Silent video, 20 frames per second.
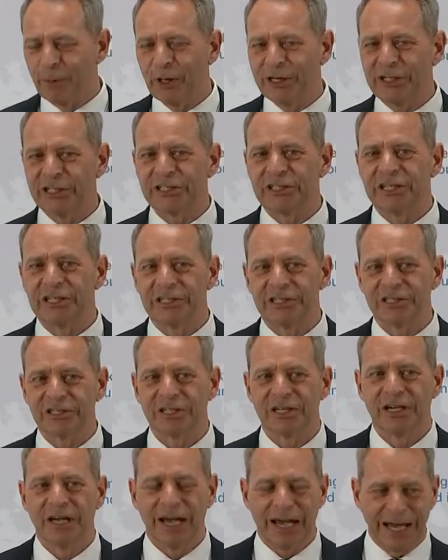
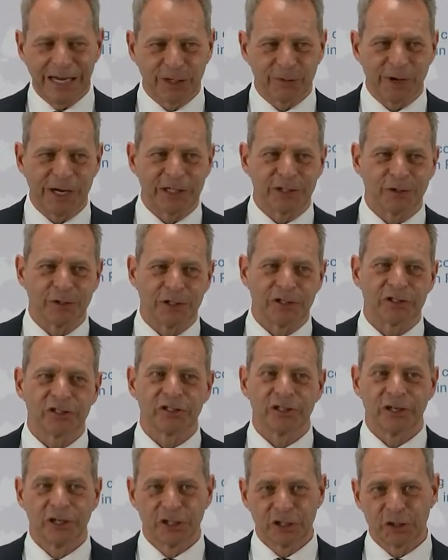apprentices and
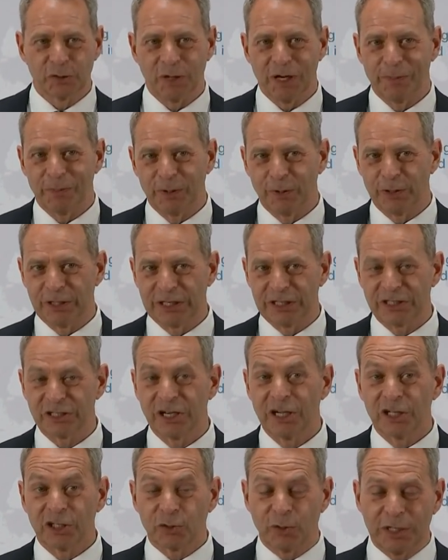graduates to our
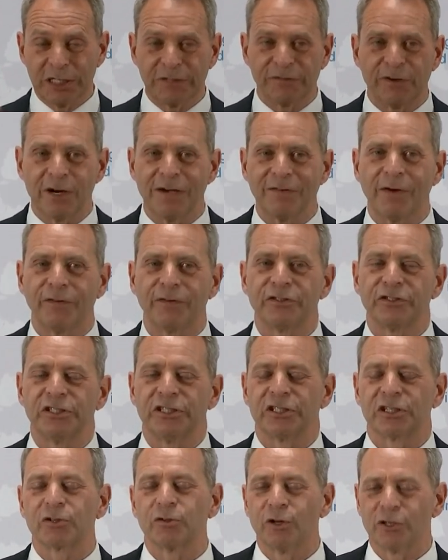buildings, 25
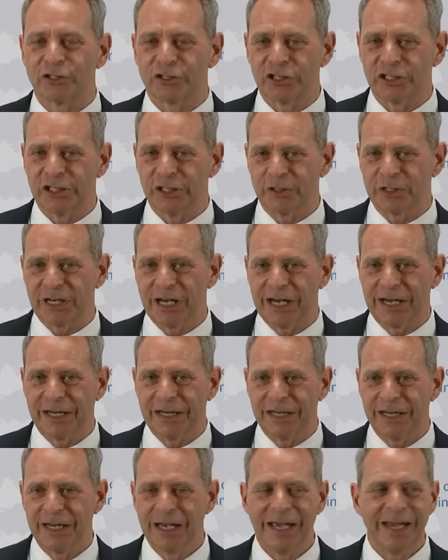offices across the
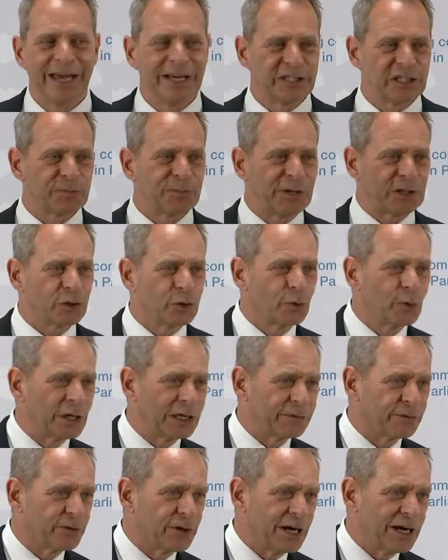UK. It's a
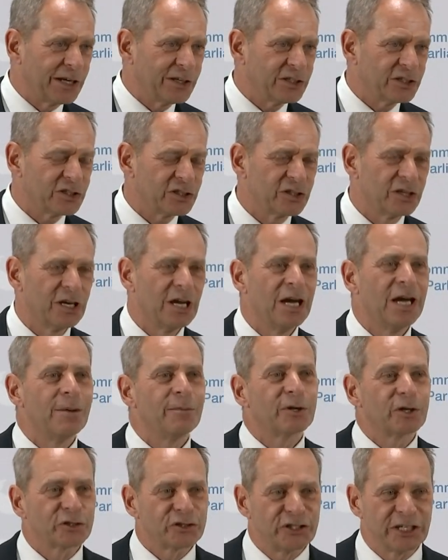special week for us,
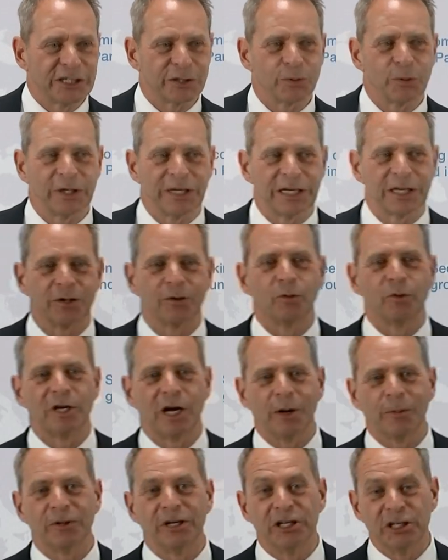because this week
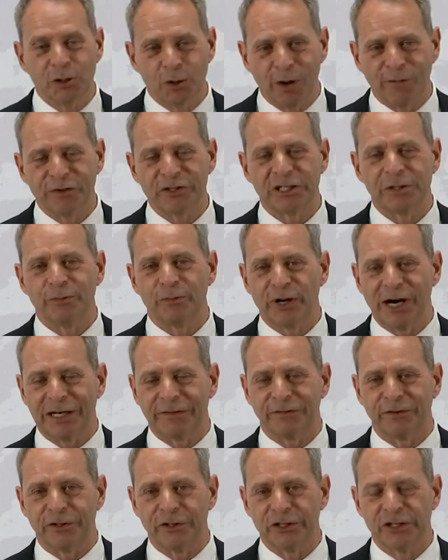we open a new office in
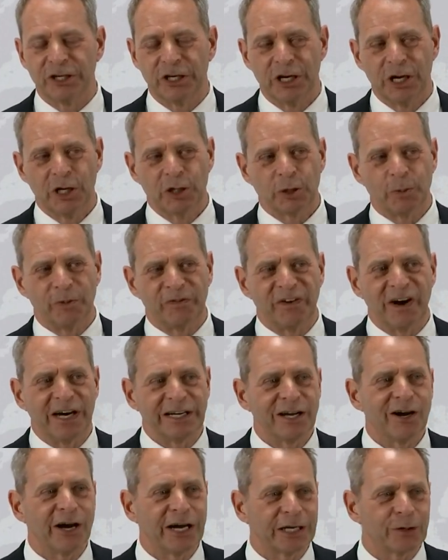Bradford to
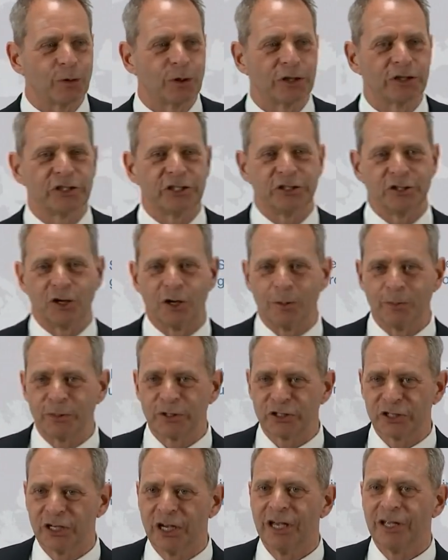provide high quality
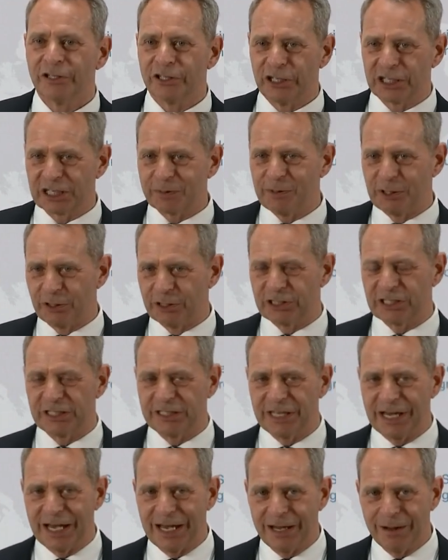jobs to the
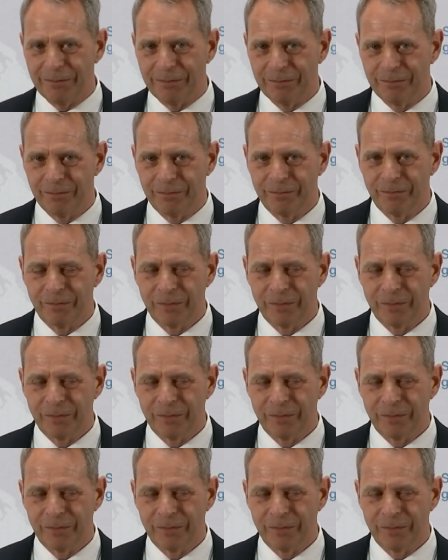community there.